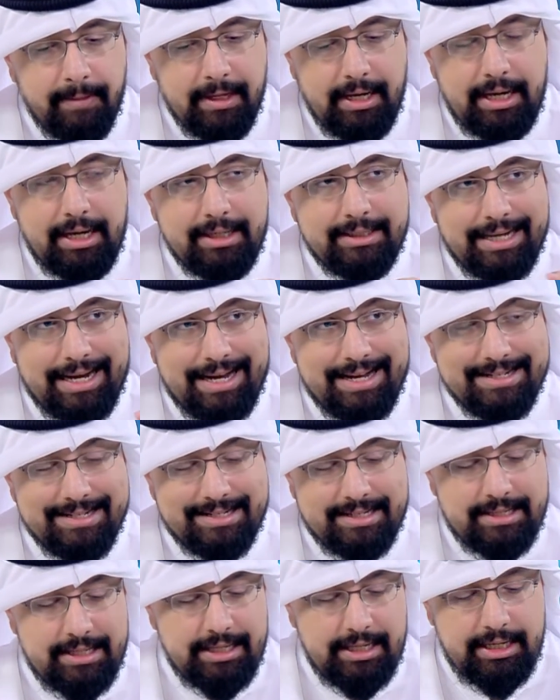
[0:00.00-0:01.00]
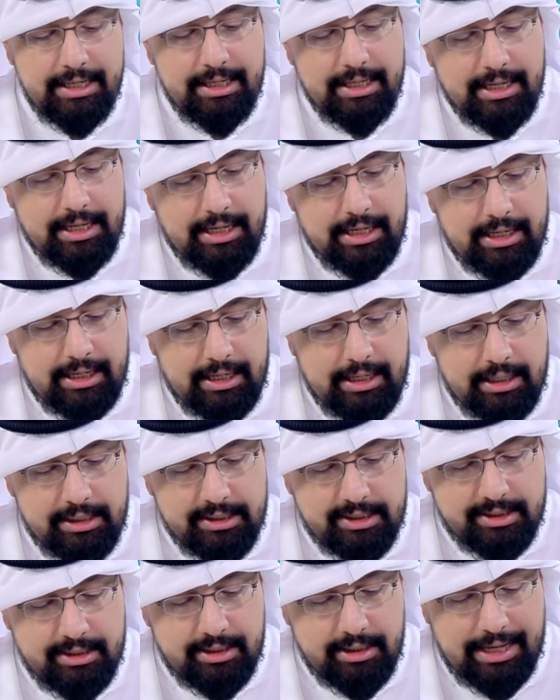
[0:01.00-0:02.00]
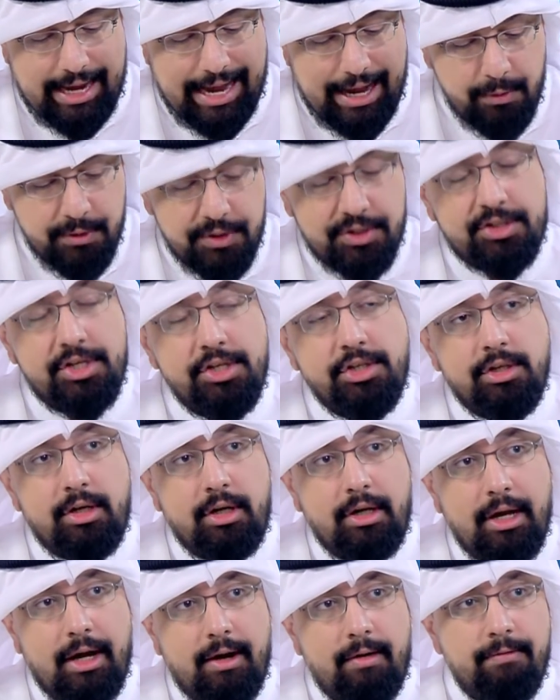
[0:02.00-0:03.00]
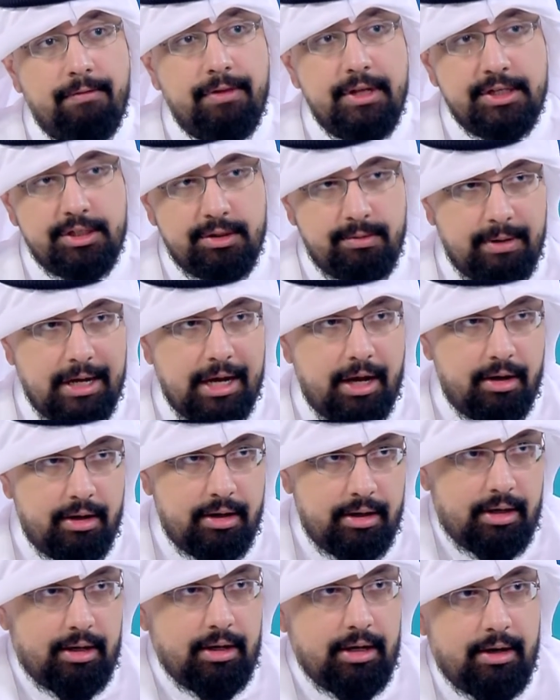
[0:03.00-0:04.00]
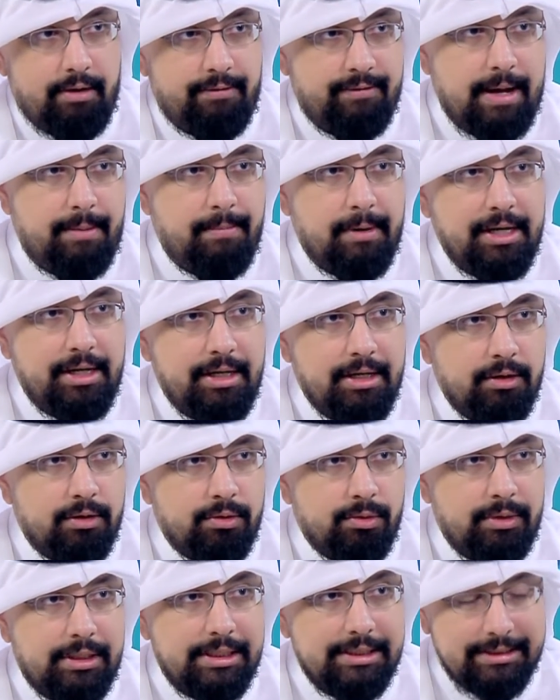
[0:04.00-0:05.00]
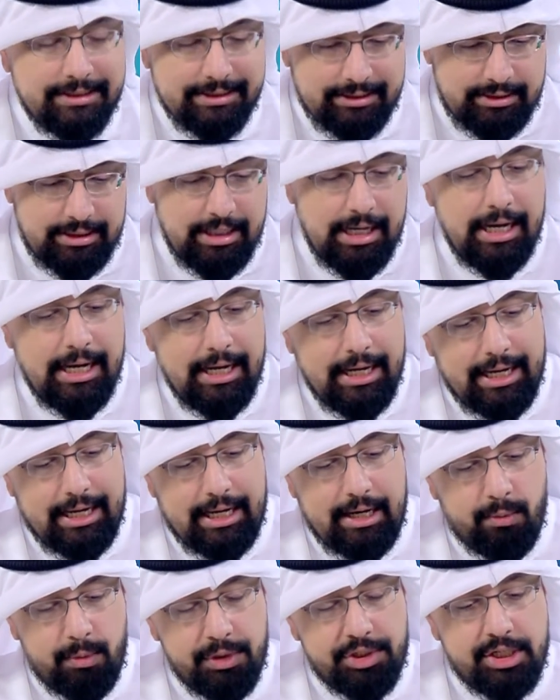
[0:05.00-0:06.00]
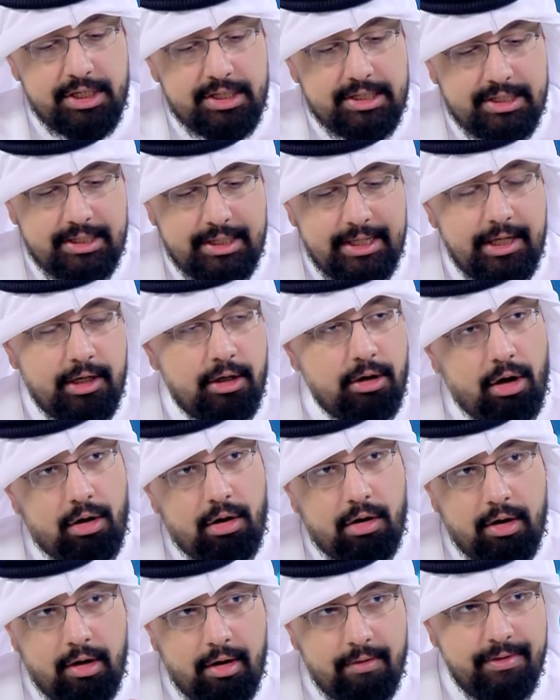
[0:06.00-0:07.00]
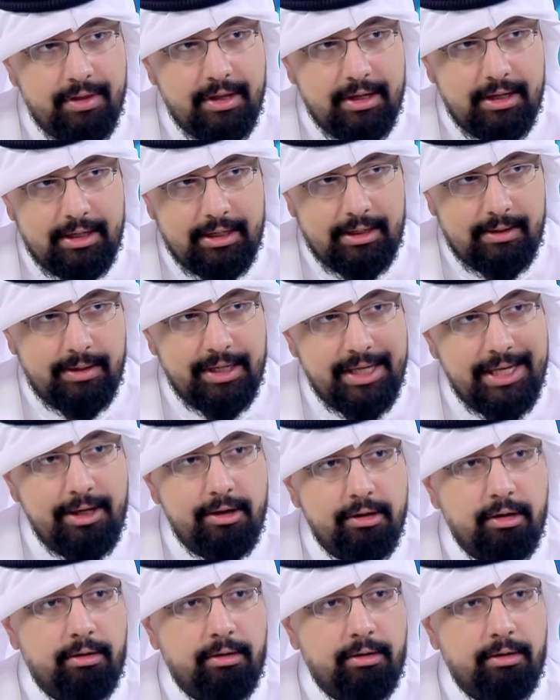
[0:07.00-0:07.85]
It has the house sigil of the Sabah family in Kuwait, which is the claw of the eagle.